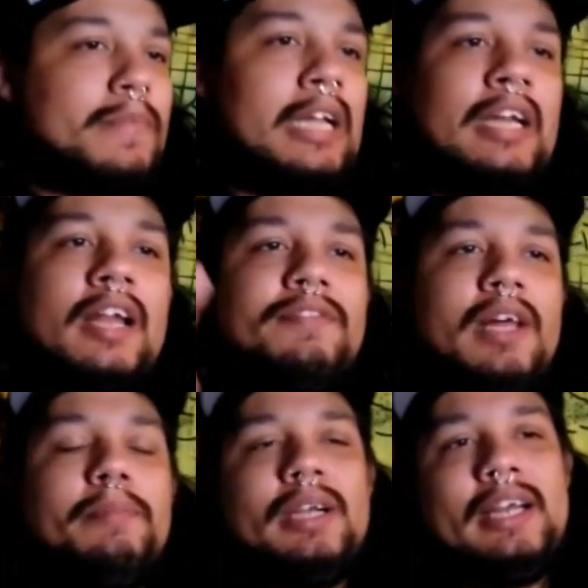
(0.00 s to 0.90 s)
none of
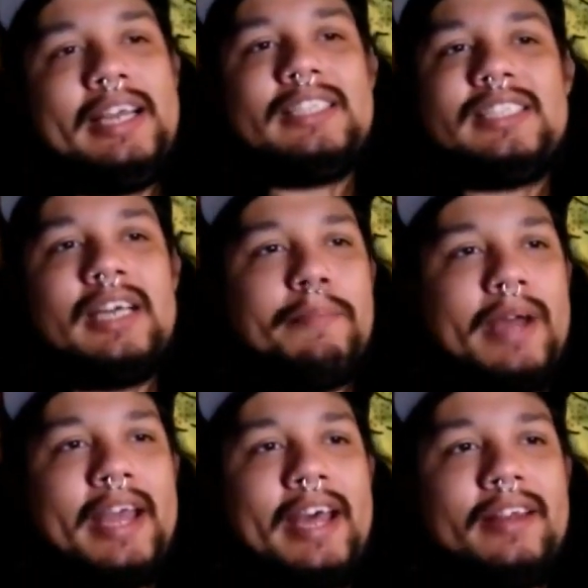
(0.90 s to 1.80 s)
them are gonna get stuck in
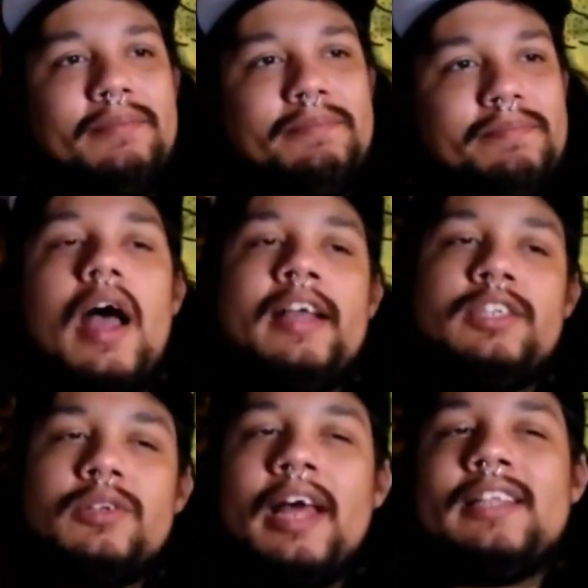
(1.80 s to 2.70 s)
my head. I
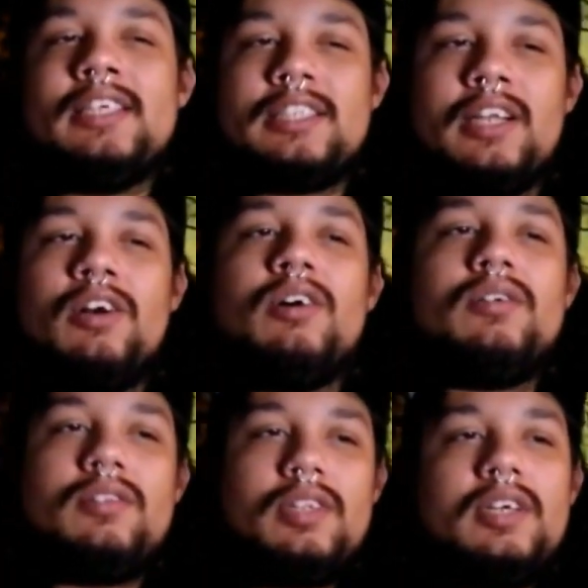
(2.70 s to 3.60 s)
do like this
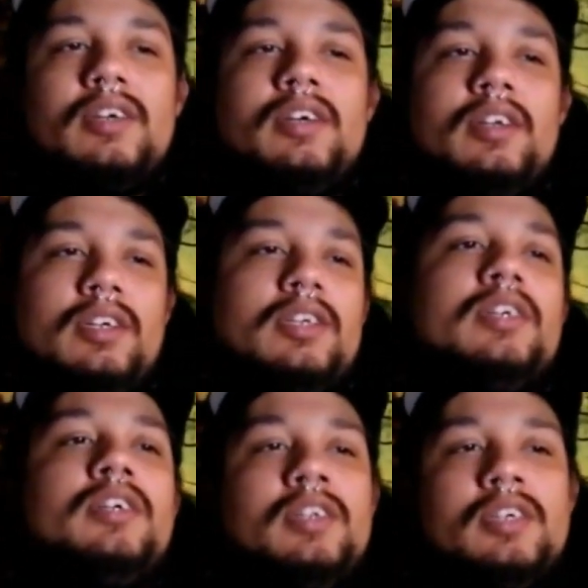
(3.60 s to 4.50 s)
little,
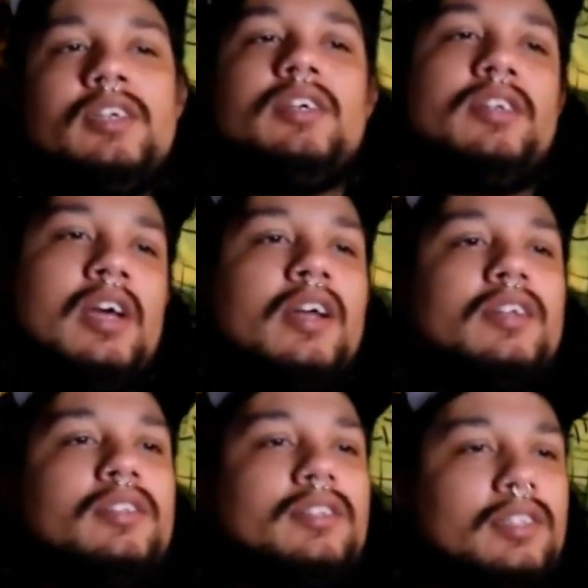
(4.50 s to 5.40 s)
da-na-na.
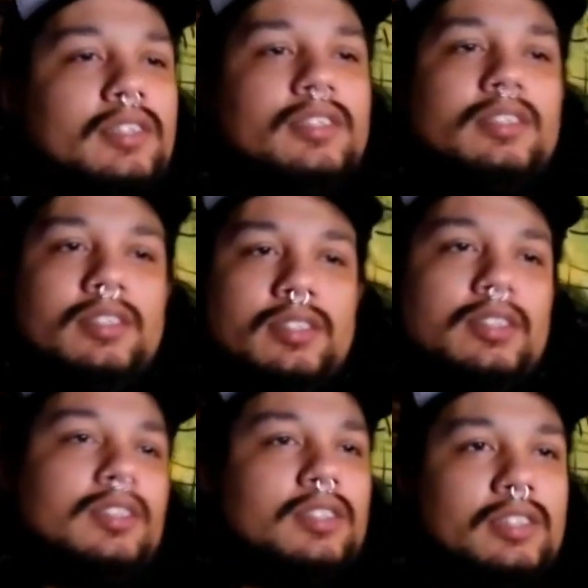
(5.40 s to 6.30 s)

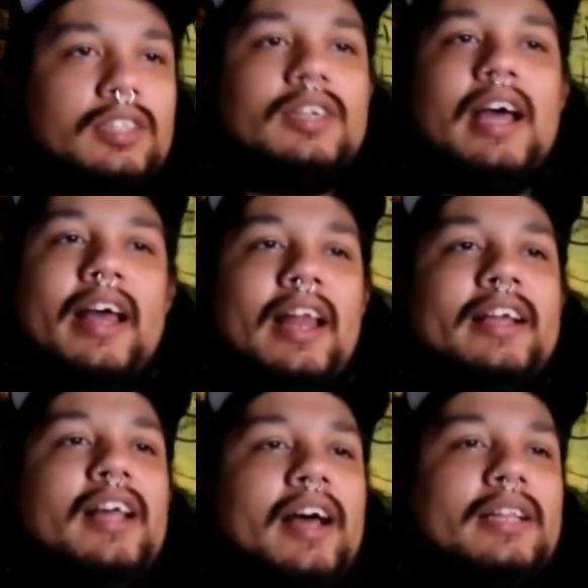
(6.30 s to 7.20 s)
I
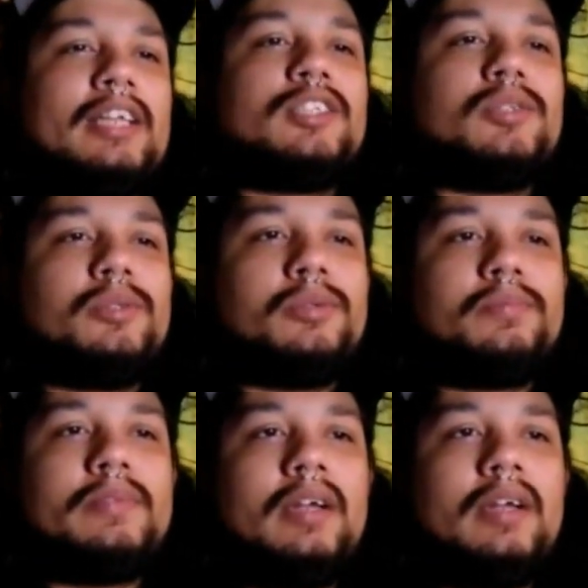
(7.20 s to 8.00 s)
like that. That's cool.